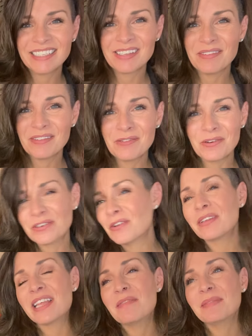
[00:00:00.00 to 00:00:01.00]
Some of you won't know
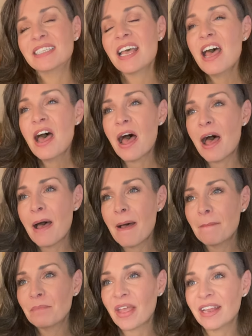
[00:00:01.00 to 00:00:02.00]
what that means.
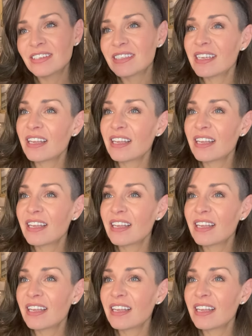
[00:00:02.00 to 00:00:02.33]
I just see